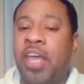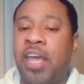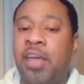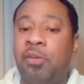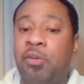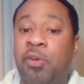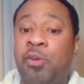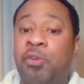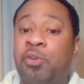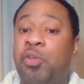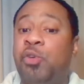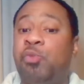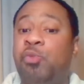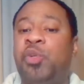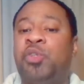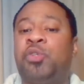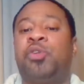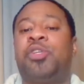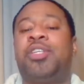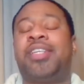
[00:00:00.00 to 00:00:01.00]
that
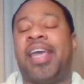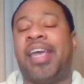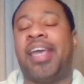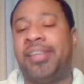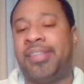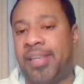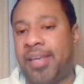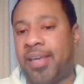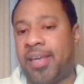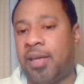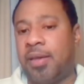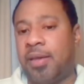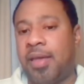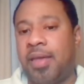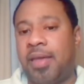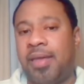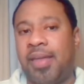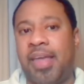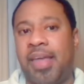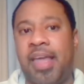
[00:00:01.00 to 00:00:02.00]
what you're chasing
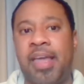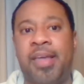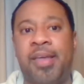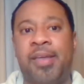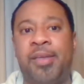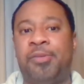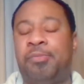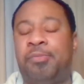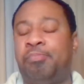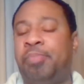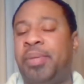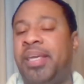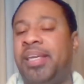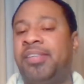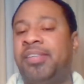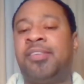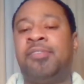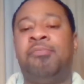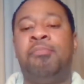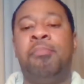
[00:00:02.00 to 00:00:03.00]
is
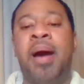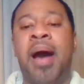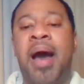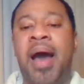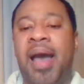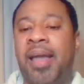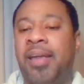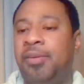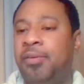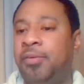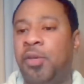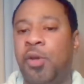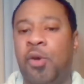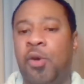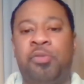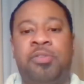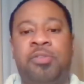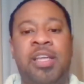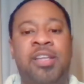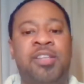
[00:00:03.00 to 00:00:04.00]
peace of mind,
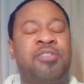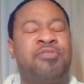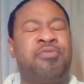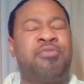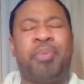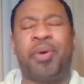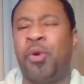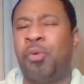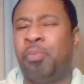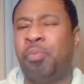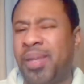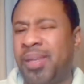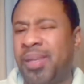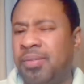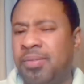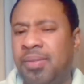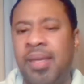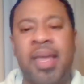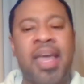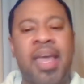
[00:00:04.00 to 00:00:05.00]
sense of
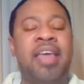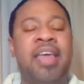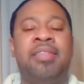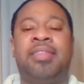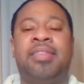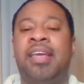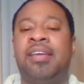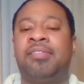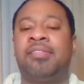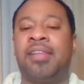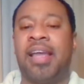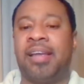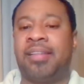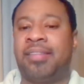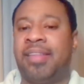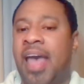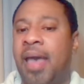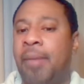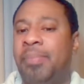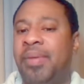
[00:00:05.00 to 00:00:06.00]
purpose and things like
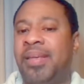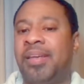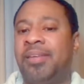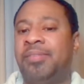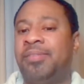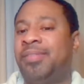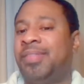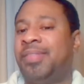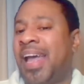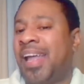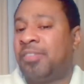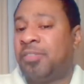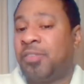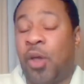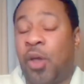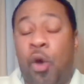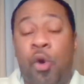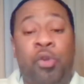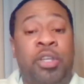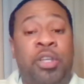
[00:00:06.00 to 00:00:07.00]
that, because that's
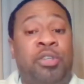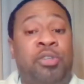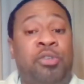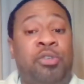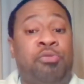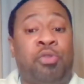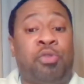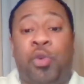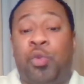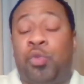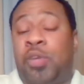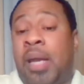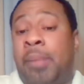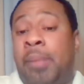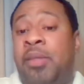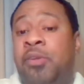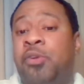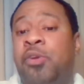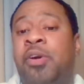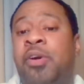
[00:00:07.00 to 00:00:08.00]
the only true time
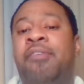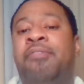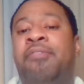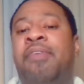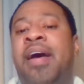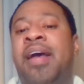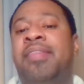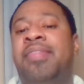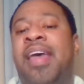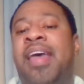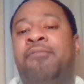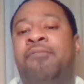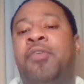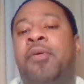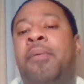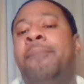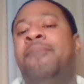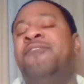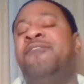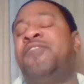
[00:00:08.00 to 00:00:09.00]
that you're going to find that
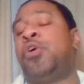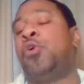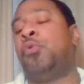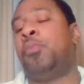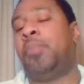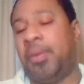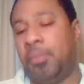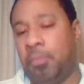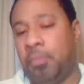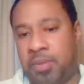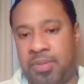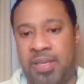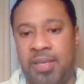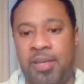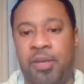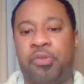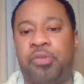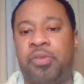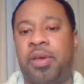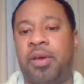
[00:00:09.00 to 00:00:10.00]
fulfillment within
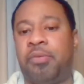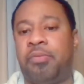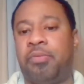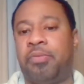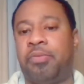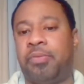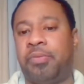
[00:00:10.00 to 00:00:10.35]
yourself.